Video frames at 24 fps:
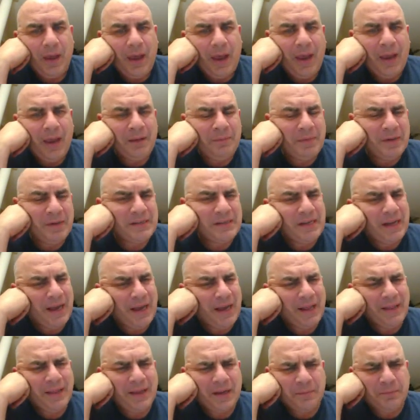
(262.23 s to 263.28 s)
A
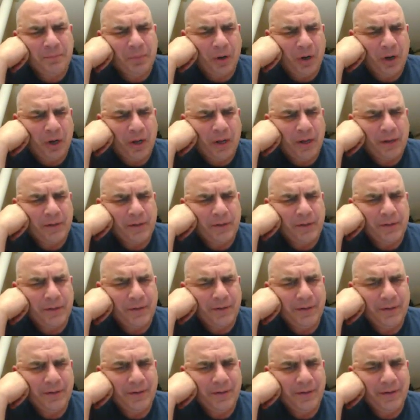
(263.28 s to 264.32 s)
metallic bond
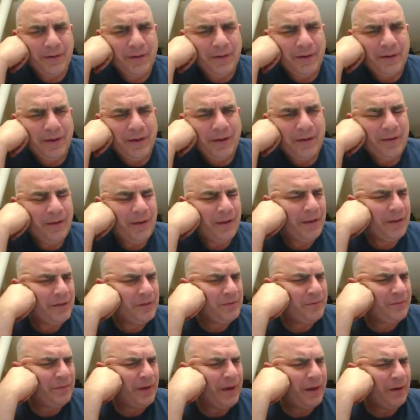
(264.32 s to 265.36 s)

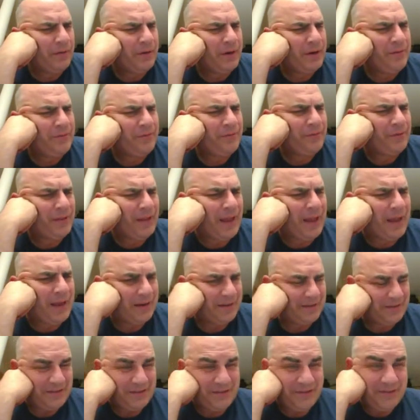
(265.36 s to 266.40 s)
is very
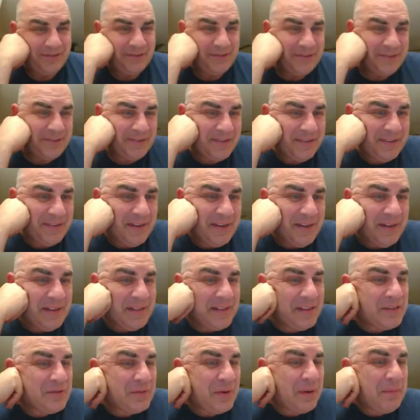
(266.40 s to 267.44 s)
flat.
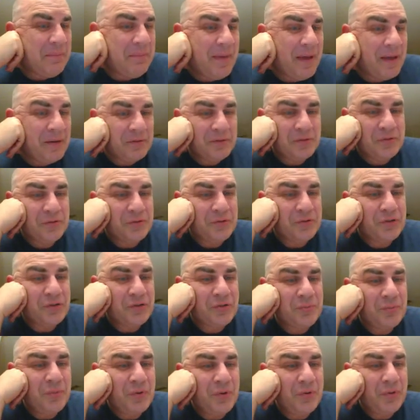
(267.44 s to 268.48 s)
That's why metals are
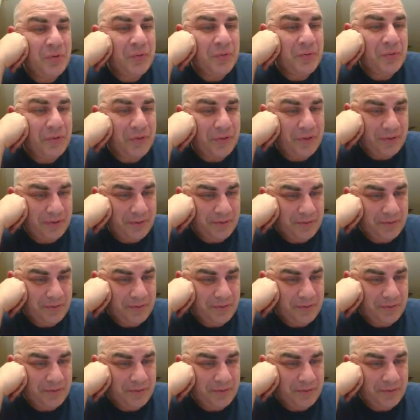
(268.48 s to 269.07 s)
smooth.